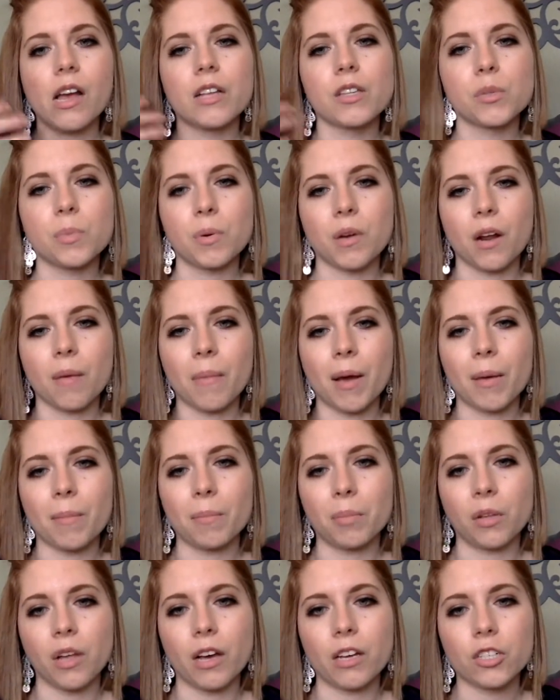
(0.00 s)
to put on my
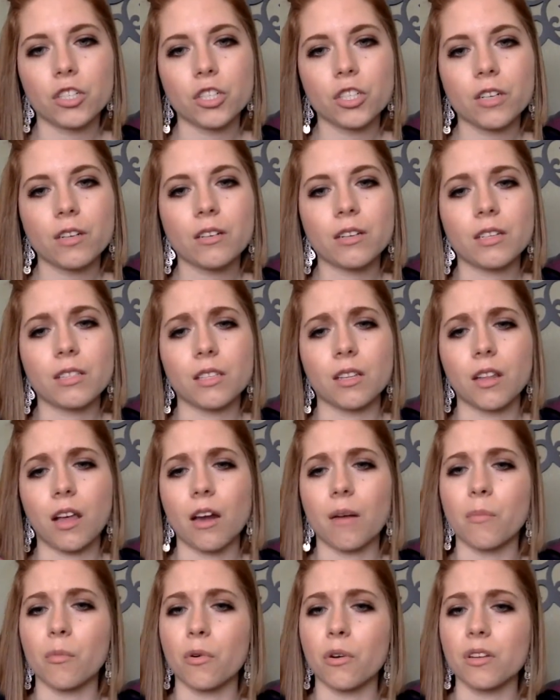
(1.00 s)
blush, because a lot
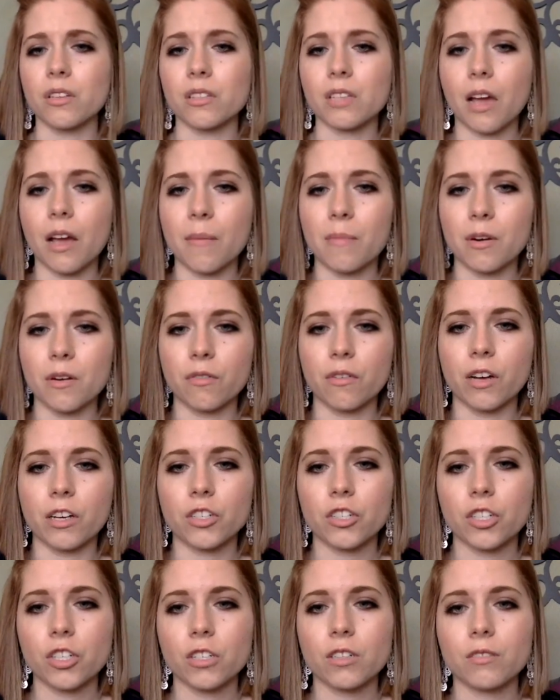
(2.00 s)
of mornings I'm in a
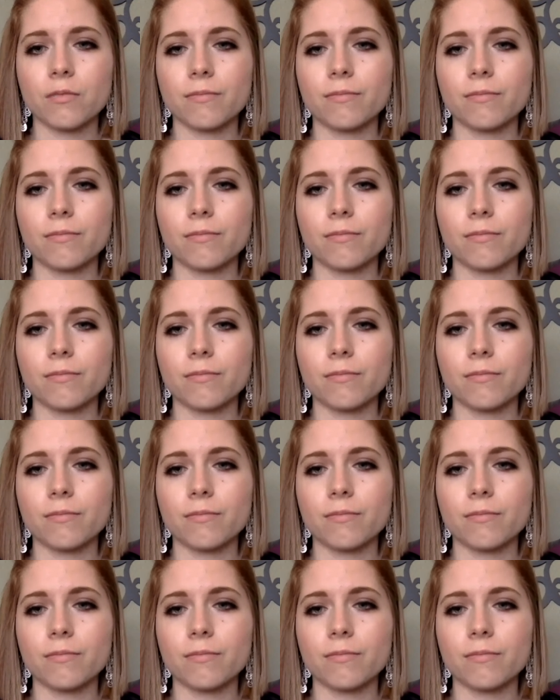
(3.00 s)
rush.